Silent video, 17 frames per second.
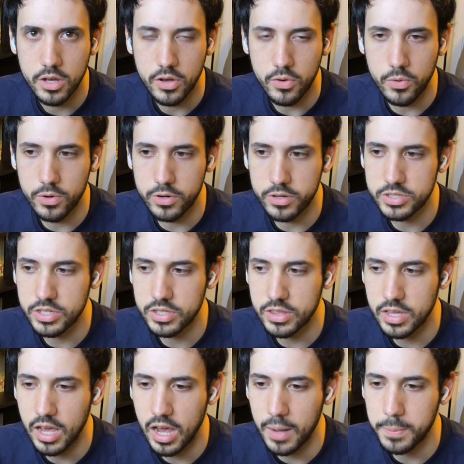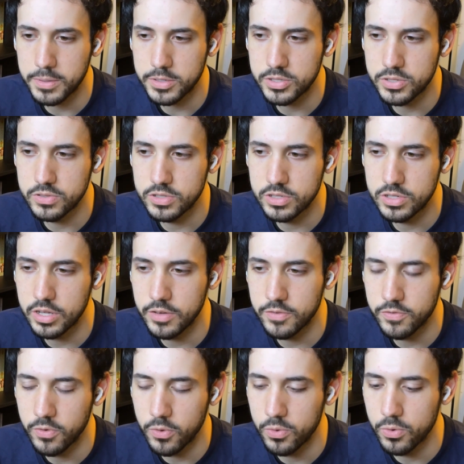Or is it the opportunity
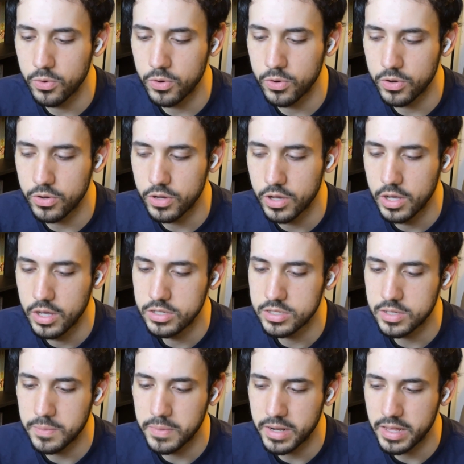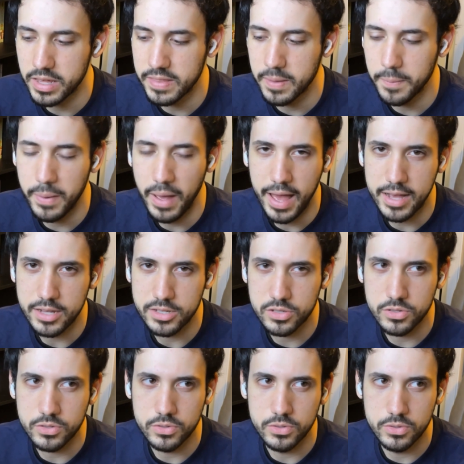for somebody in the
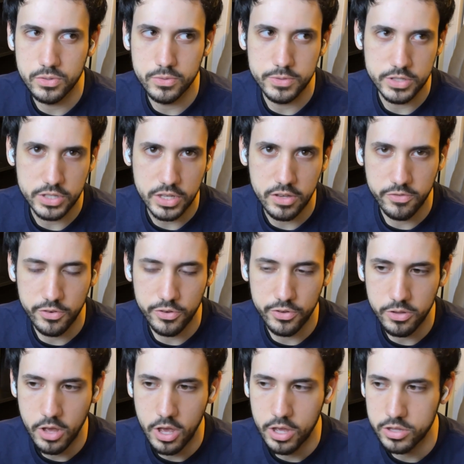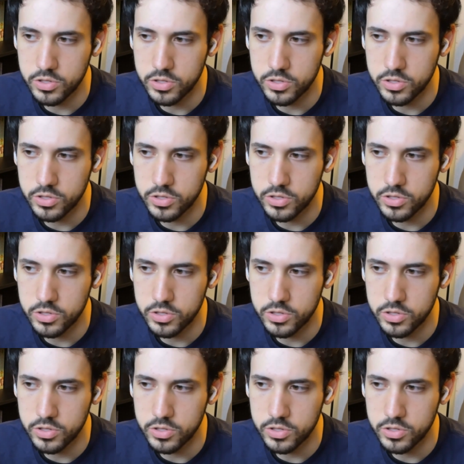past who was evil